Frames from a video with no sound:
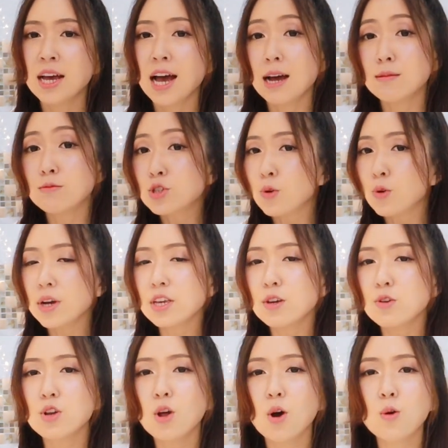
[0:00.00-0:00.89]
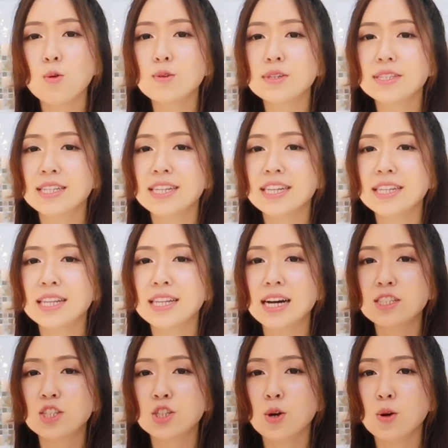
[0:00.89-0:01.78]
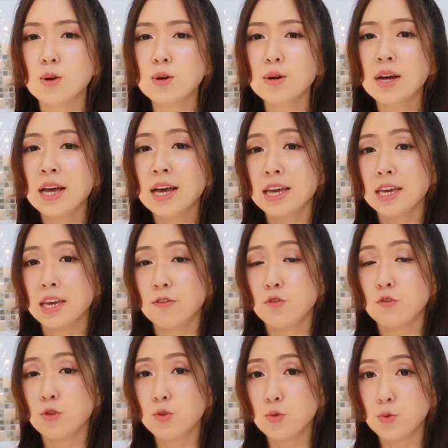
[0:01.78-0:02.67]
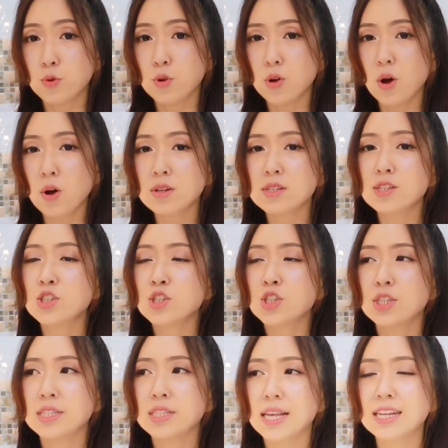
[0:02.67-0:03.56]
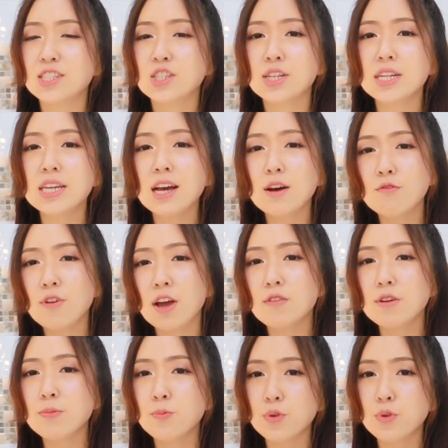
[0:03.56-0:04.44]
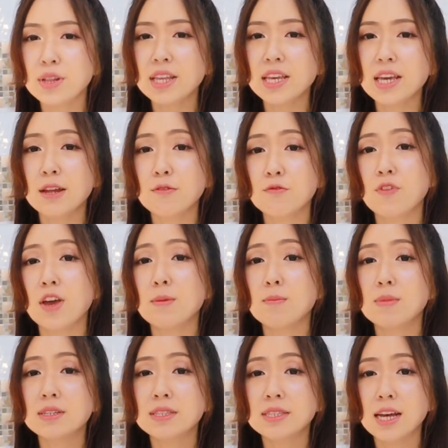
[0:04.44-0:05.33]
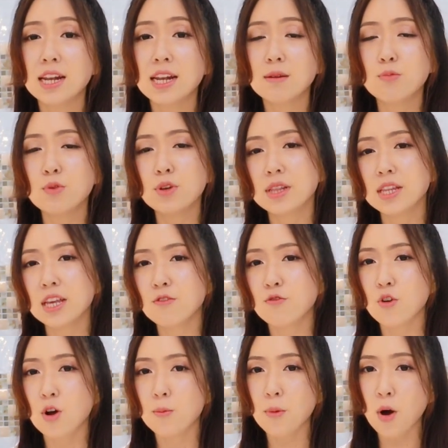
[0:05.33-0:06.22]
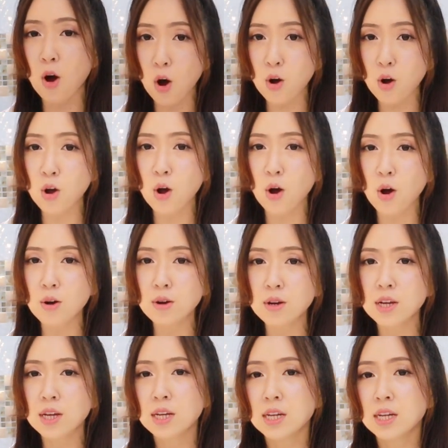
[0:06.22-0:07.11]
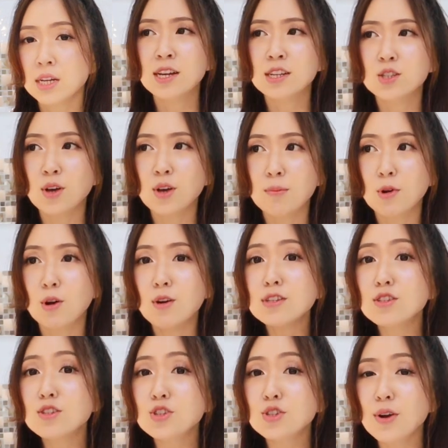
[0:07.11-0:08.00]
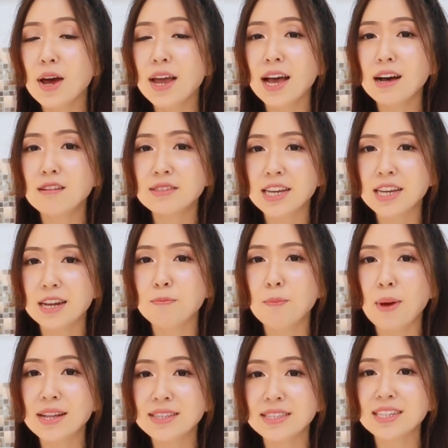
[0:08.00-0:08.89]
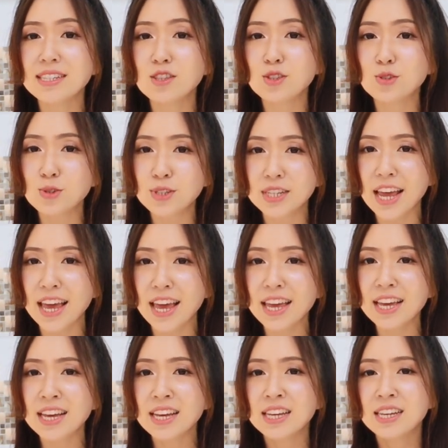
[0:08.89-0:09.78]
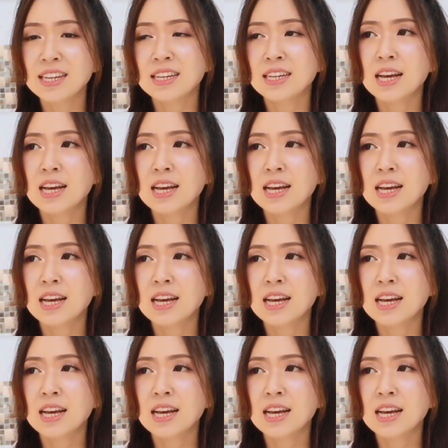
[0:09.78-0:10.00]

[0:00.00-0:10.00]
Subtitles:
I'm sure you know who is Linda Chung. If you do not, she's actually a very pretty and famous celebrity from Hong Kong. So I'm going to try out that method today.